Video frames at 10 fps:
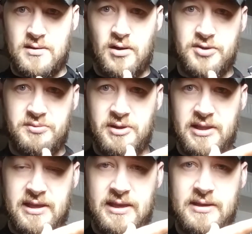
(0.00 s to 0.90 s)

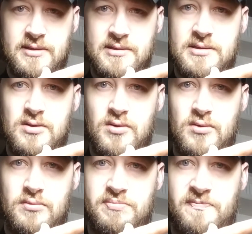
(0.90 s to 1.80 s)
ultimately
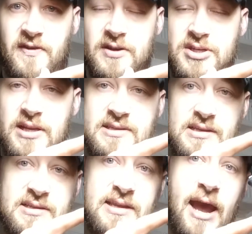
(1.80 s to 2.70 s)
to function as an
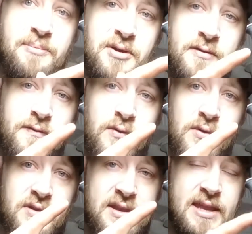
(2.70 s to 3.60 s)
adapter for
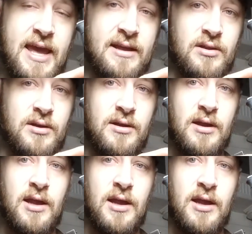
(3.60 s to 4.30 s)
the Dangler.